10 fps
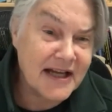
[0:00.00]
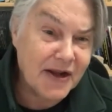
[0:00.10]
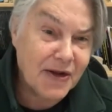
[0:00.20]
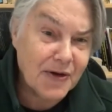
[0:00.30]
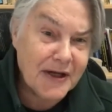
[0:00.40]

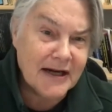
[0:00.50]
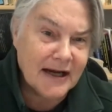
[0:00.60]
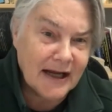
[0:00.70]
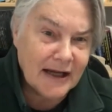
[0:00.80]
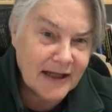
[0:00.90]
Anthoyne.
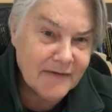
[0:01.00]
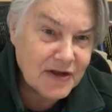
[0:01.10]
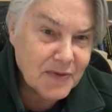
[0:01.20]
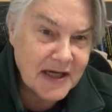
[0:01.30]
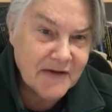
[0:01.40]
I live
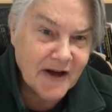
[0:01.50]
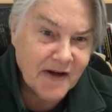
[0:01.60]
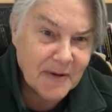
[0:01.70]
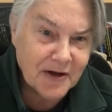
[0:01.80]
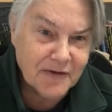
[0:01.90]
at
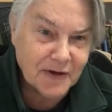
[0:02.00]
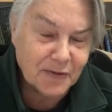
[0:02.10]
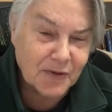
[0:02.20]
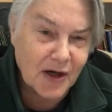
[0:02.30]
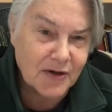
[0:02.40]
25
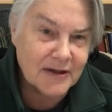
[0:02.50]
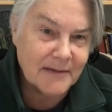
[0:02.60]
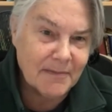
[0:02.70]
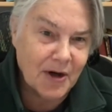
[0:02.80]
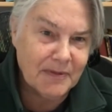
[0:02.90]
Butterfield Road,
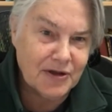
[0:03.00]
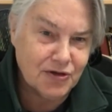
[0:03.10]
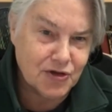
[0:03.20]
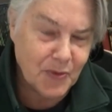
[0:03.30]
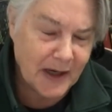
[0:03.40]
apartment
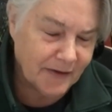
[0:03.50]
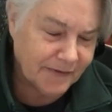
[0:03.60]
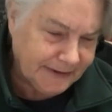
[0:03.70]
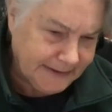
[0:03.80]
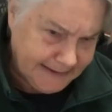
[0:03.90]

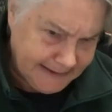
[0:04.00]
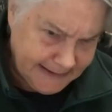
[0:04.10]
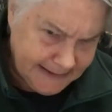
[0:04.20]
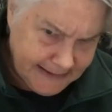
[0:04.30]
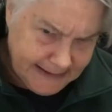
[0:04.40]
212.
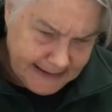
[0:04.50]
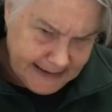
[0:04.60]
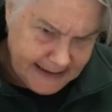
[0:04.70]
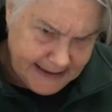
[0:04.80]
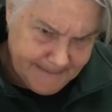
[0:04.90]

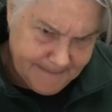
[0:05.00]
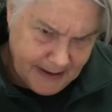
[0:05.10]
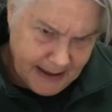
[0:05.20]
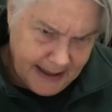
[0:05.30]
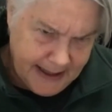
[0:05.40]

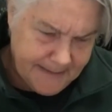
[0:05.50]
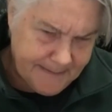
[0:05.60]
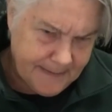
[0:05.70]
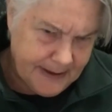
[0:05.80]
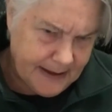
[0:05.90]
I
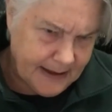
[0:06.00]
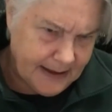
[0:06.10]
am